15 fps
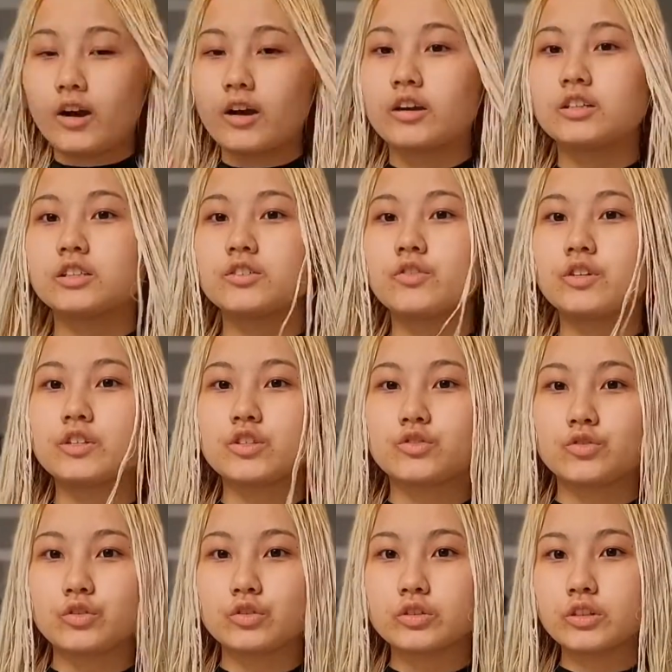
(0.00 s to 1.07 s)
I just finished the
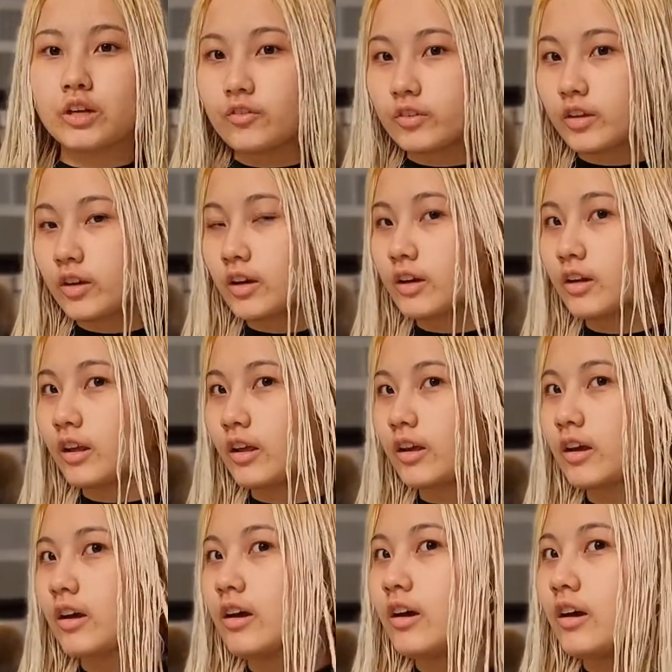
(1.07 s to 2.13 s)
roots and everything, and like,